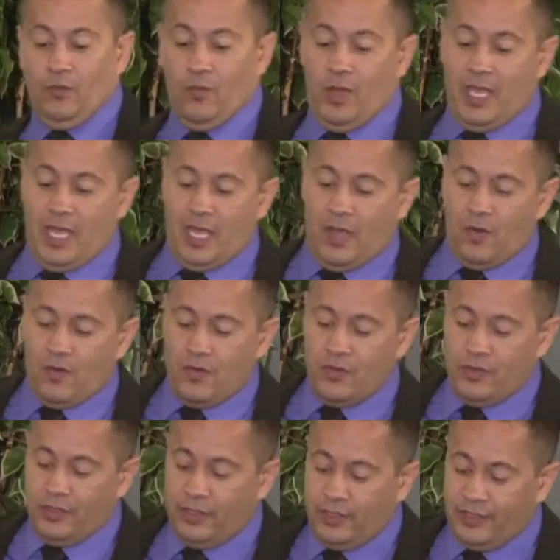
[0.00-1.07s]
Wow.
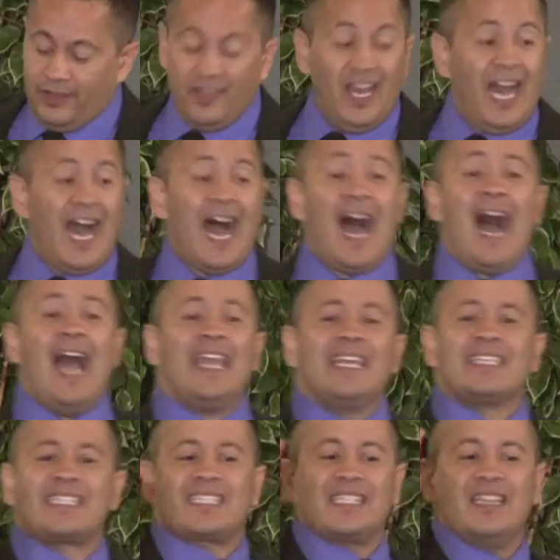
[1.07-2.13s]
The
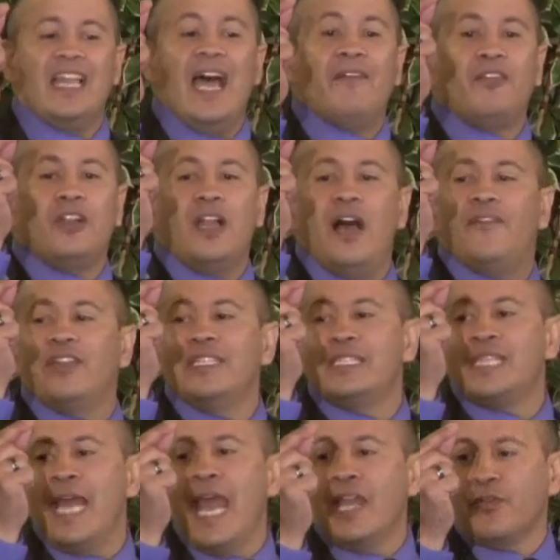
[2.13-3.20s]
highest level of
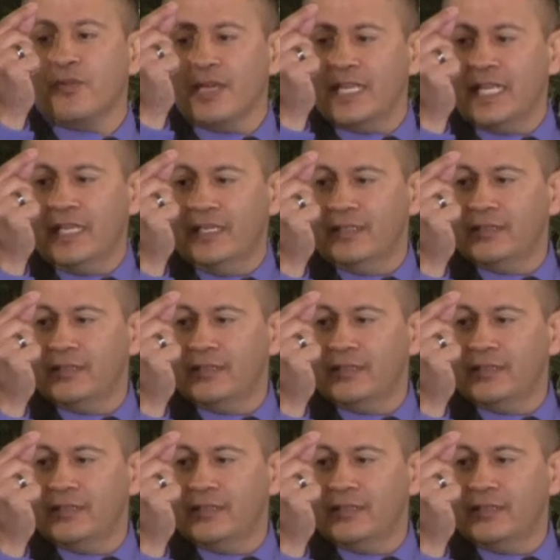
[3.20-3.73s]
integrity.